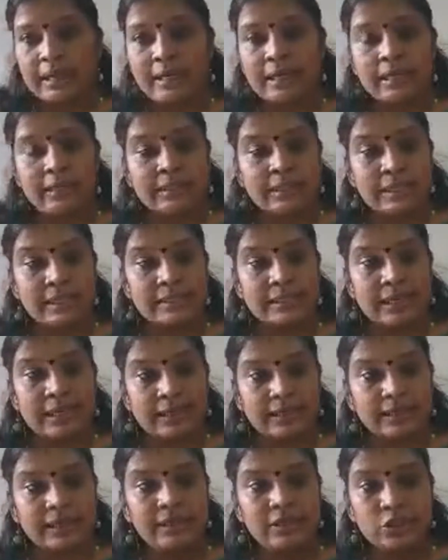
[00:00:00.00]
These are
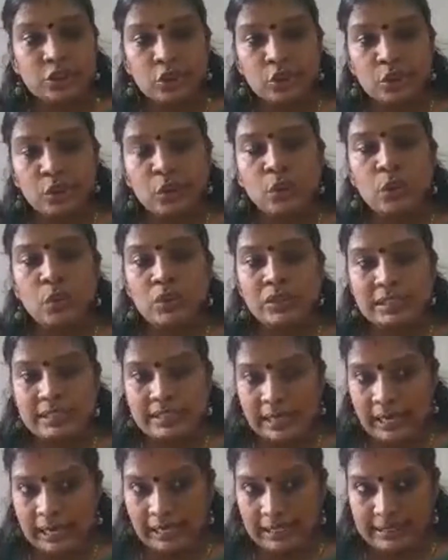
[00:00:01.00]
the 2
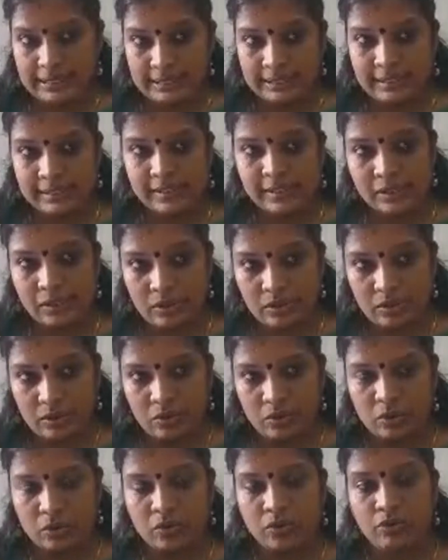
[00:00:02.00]
stages
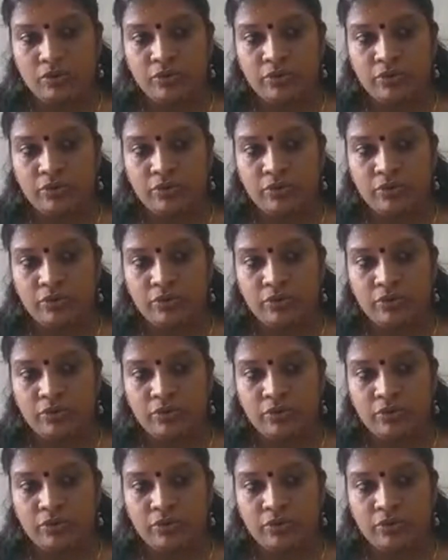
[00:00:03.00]
of